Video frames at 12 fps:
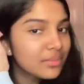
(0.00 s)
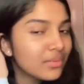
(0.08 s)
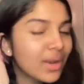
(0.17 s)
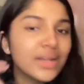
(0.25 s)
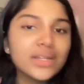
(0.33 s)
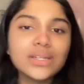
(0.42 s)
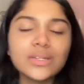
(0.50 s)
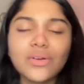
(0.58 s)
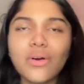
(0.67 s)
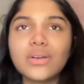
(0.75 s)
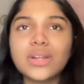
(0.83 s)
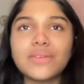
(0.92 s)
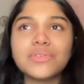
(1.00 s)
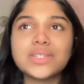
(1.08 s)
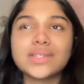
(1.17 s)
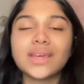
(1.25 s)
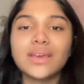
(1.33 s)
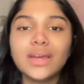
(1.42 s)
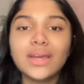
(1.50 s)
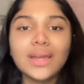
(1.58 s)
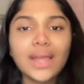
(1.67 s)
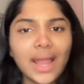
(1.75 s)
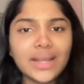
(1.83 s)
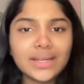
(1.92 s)
Writing, not, I would say,
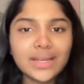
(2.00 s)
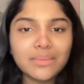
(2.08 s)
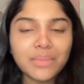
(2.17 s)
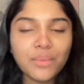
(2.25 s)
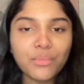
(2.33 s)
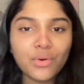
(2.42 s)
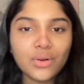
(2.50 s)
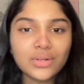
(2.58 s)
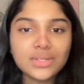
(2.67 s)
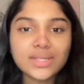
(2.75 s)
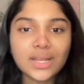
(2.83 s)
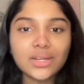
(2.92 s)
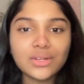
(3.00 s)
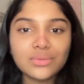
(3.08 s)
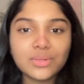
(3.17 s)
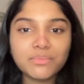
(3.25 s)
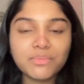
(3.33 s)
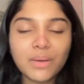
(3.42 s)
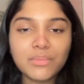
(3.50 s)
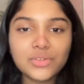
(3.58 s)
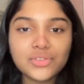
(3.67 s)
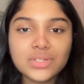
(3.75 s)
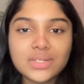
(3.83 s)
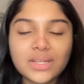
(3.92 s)
editing my book to send it to the
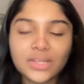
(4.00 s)
publishers,